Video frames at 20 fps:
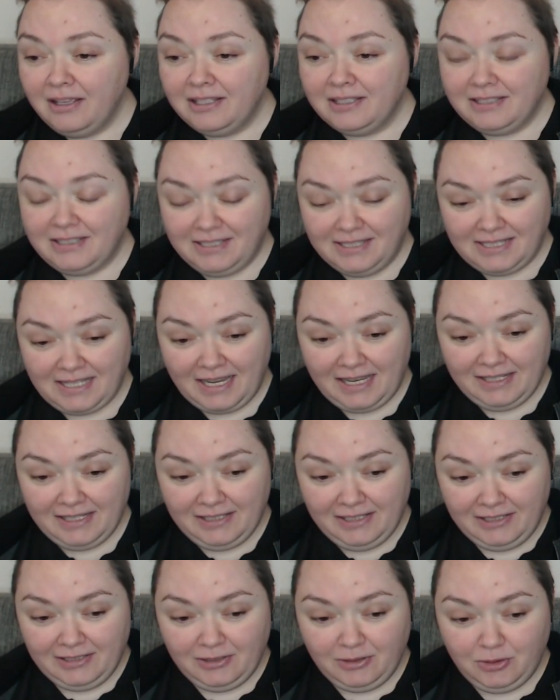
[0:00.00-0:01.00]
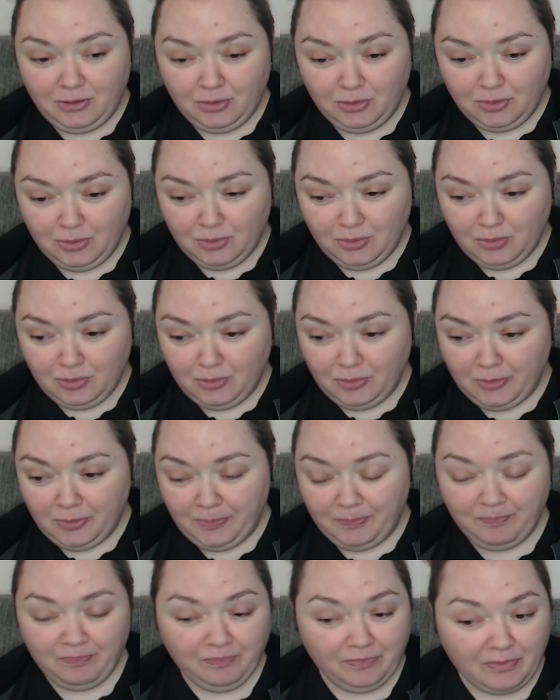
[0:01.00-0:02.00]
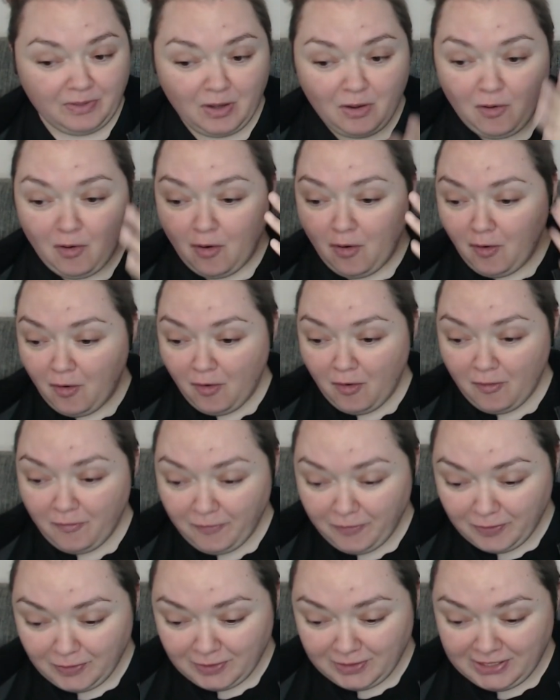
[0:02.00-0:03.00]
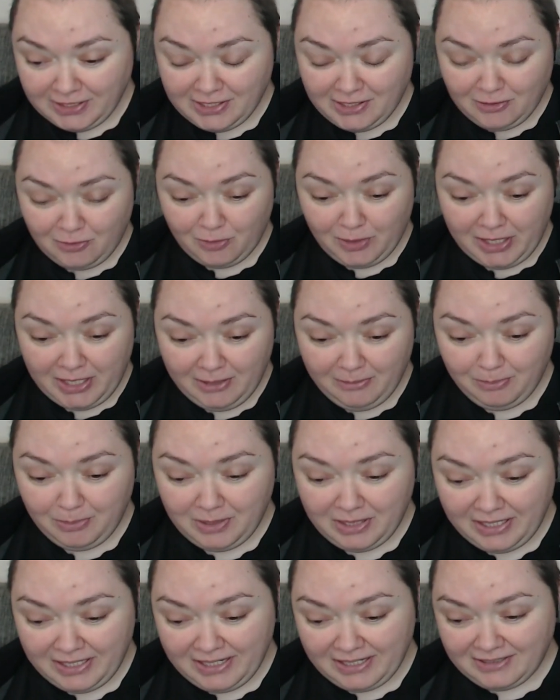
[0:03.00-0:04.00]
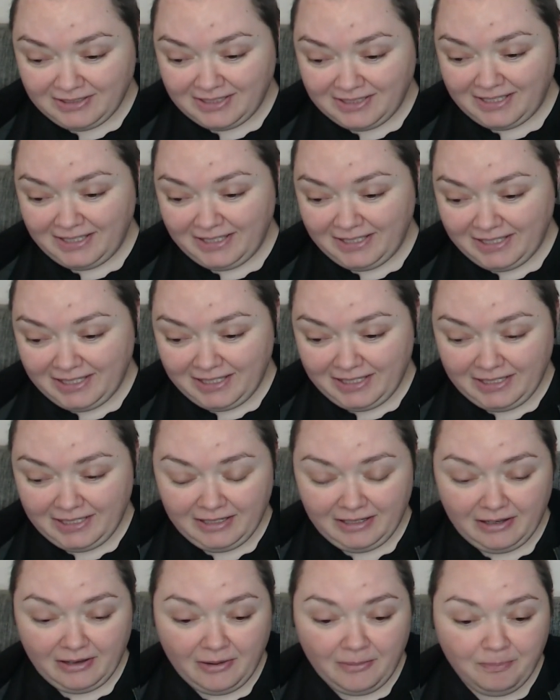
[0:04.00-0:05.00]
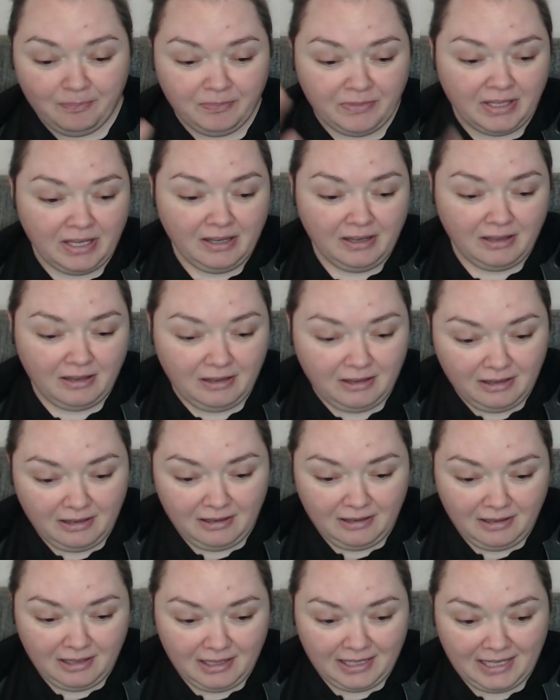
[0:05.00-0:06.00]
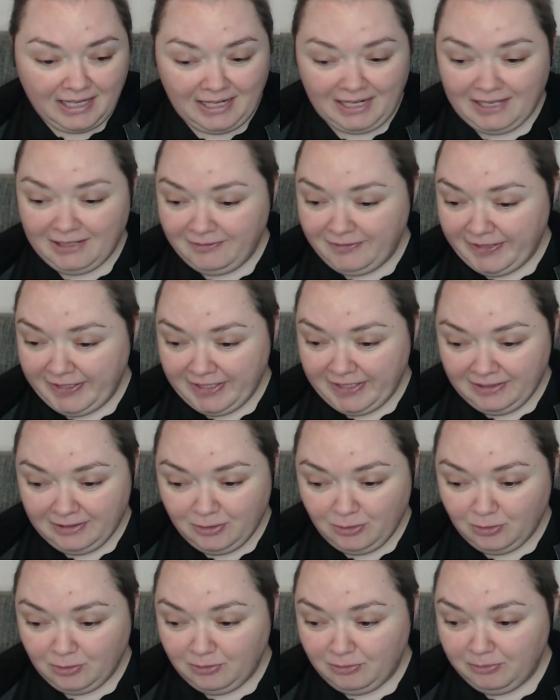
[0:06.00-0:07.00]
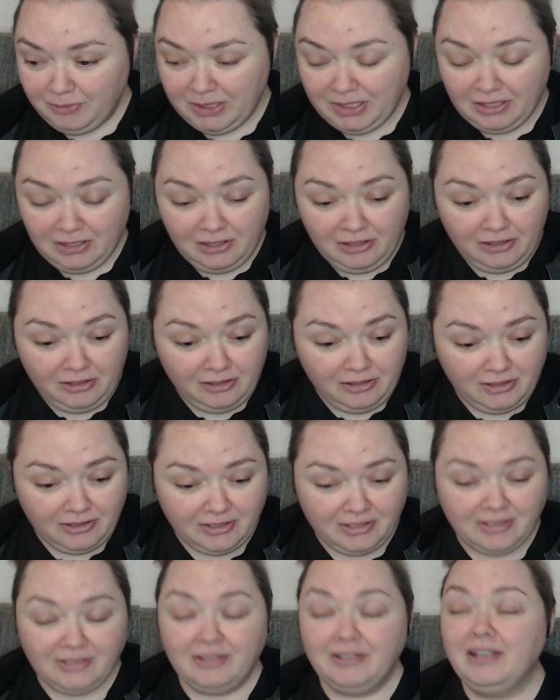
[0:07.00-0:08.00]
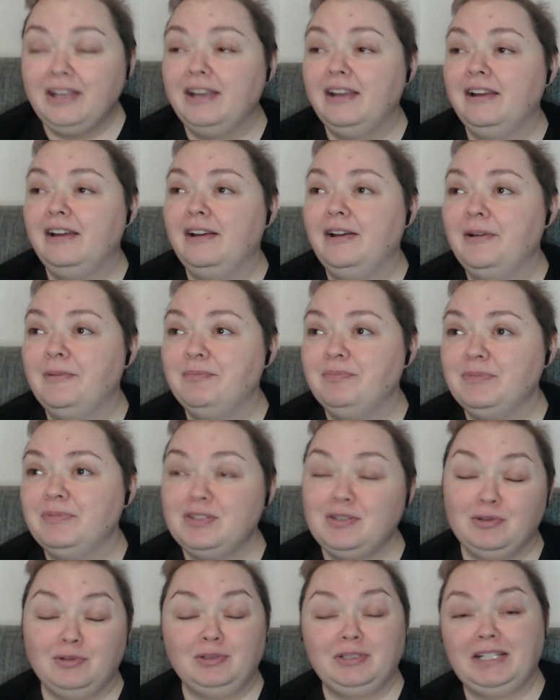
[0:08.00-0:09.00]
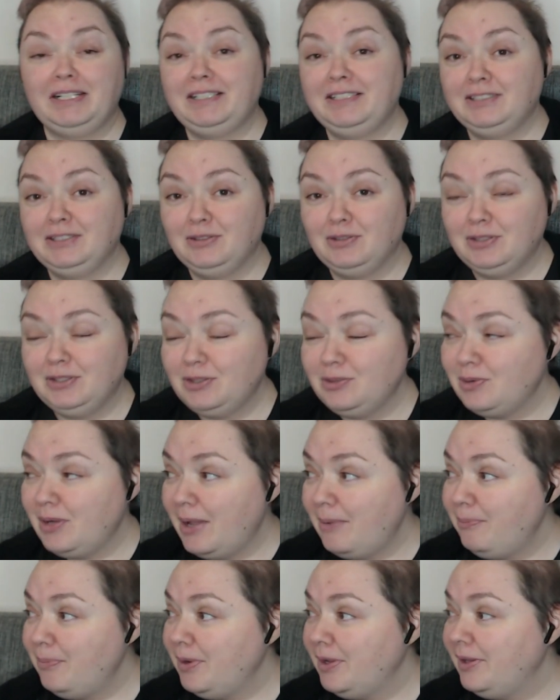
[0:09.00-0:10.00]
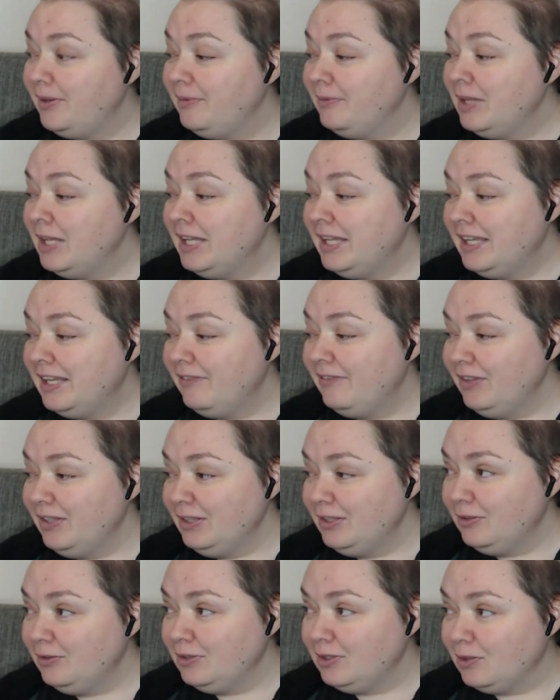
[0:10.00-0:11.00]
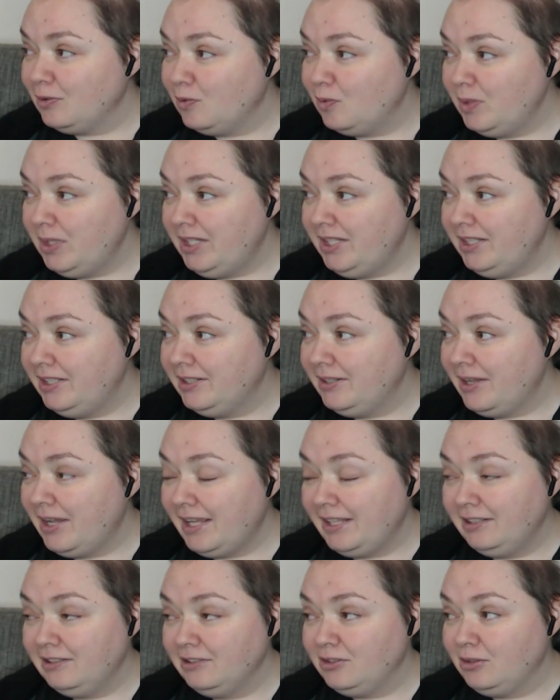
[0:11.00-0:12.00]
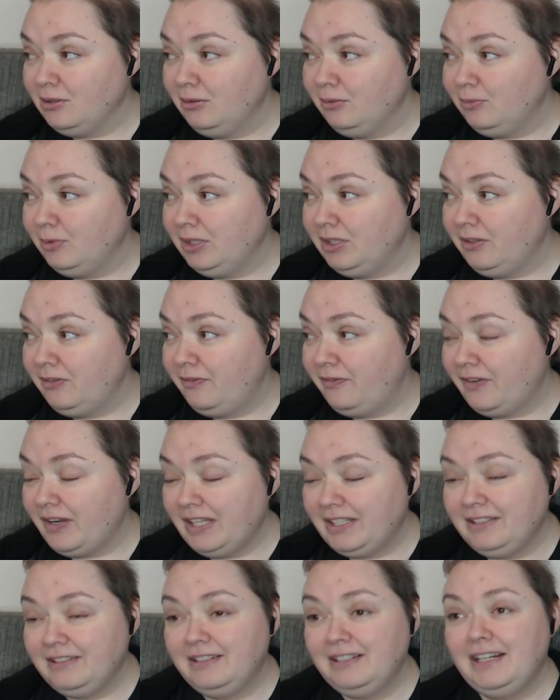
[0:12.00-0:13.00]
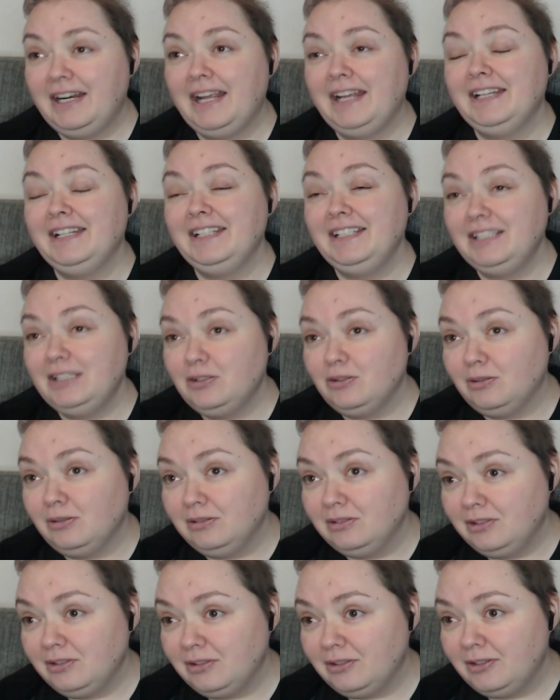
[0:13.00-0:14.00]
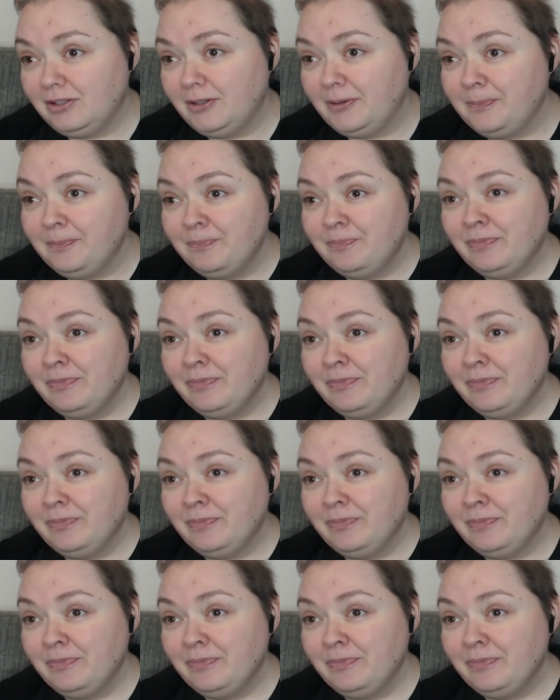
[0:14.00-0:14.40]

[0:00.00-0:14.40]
decided to go for this trip. They are taking Galadriel to Middle-earth. So that is going to happen, even though the queen had a talk with her father and he told her